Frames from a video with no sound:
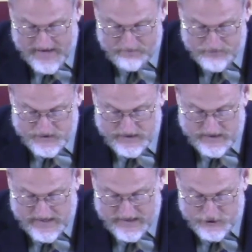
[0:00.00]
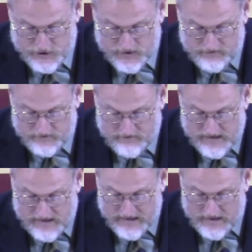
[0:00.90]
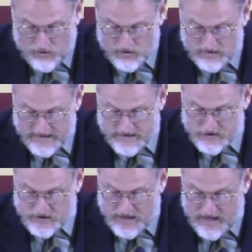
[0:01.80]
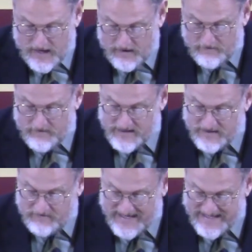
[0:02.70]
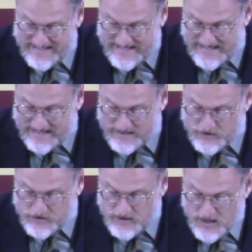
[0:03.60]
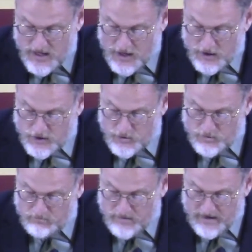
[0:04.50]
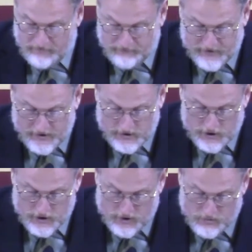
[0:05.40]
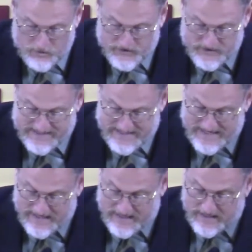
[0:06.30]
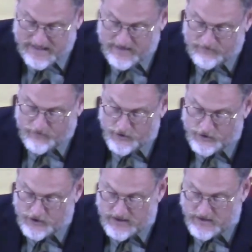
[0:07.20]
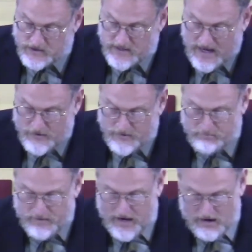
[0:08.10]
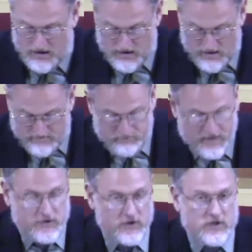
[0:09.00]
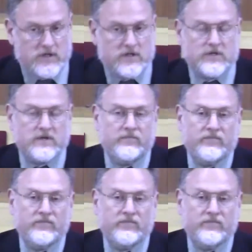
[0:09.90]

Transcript: emptying nature of divinity, or let us say of divinities, you may fill her with deity, for she is now the bearer of messages